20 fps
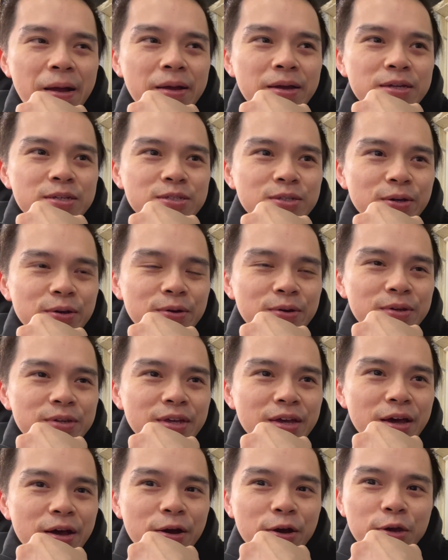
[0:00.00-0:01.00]
So
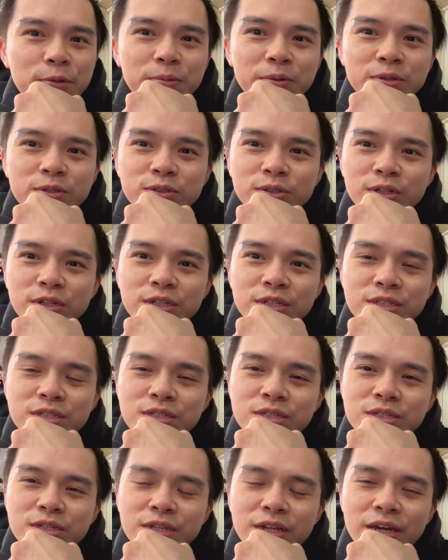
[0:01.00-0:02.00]
yeah, I hope you enjoyed
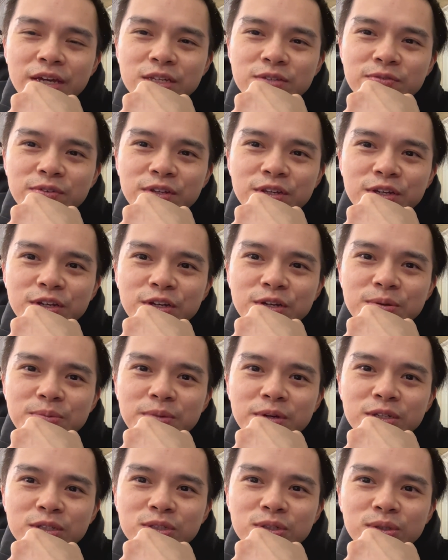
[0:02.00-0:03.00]
today's video.
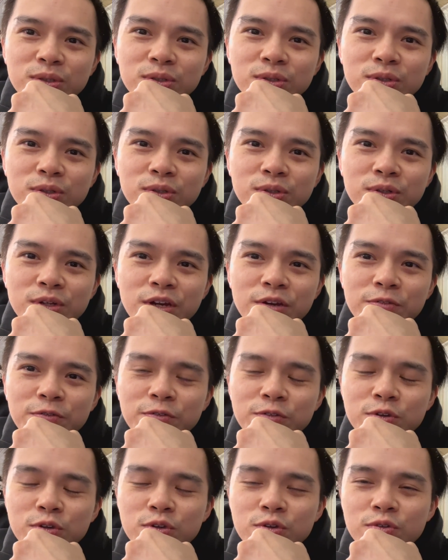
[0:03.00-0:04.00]
Make sure,
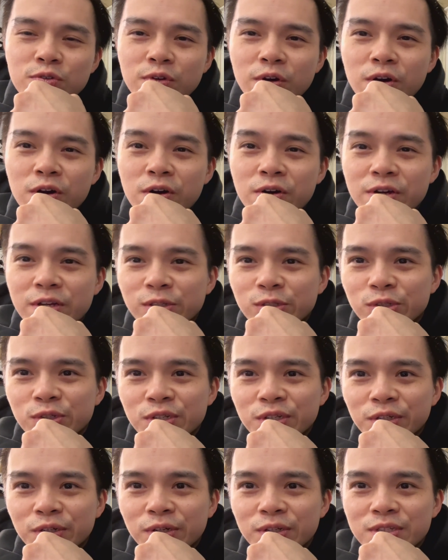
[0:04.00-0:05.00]
if you are
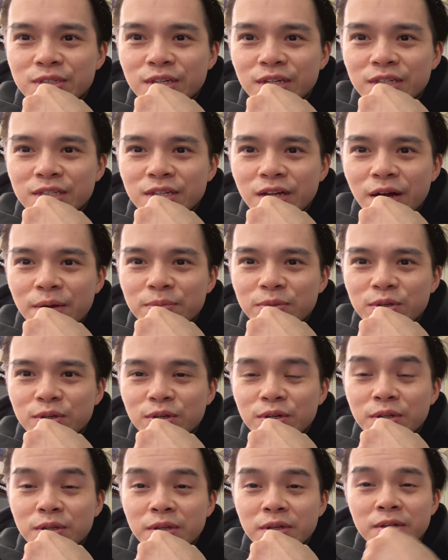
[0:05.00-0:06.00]
enjoying the content that I'm
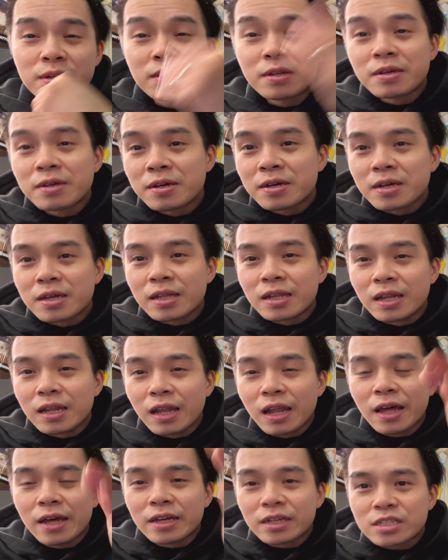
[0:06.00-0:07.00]
doing,
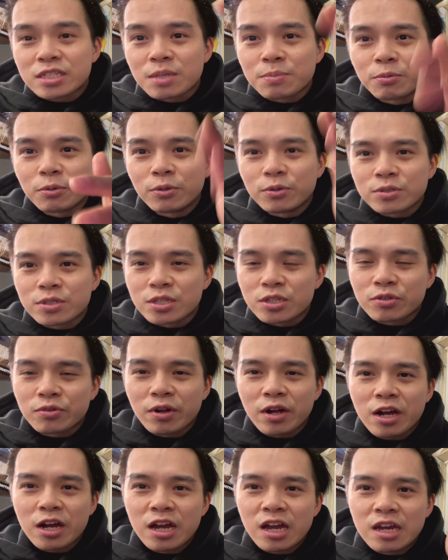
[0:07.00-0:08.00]
like, support,
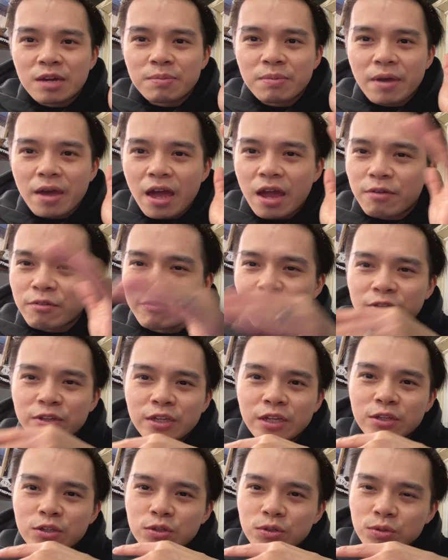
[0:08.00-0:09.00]
subscribe, everything
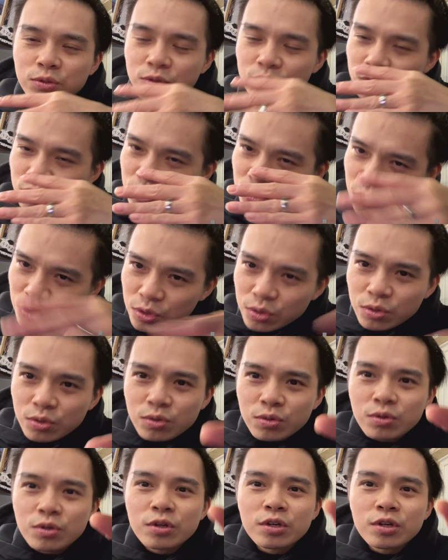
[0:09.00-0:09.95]
that you do.